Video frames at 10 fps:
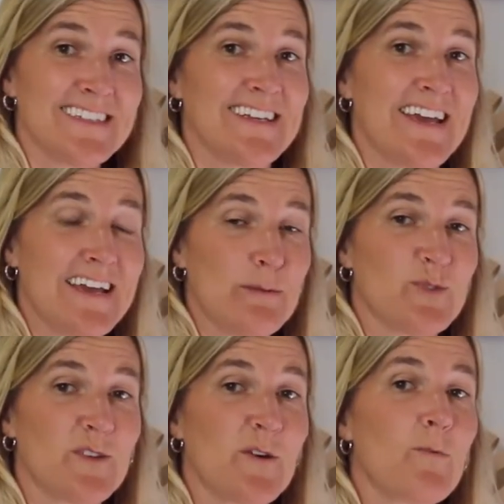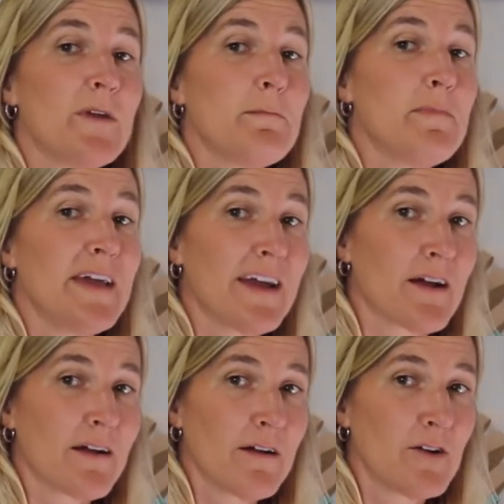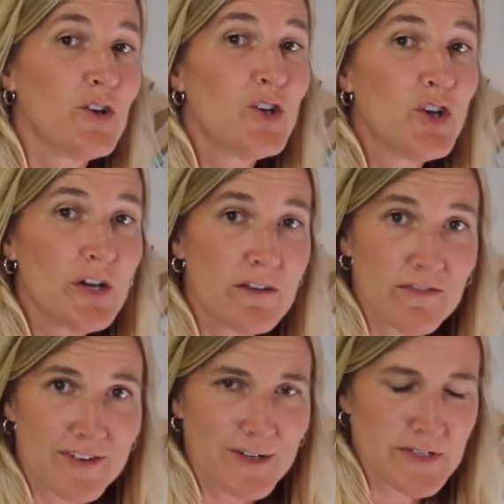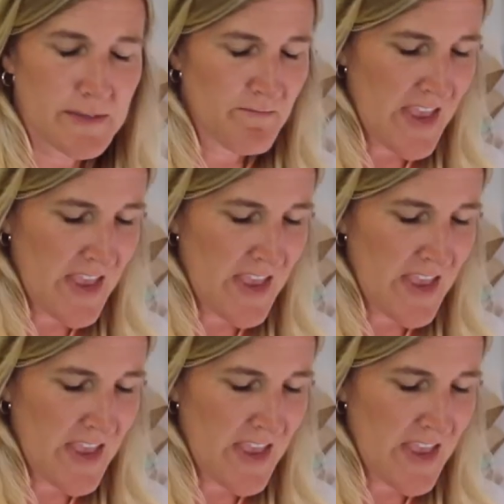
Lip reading: to him so that we bear good fruit.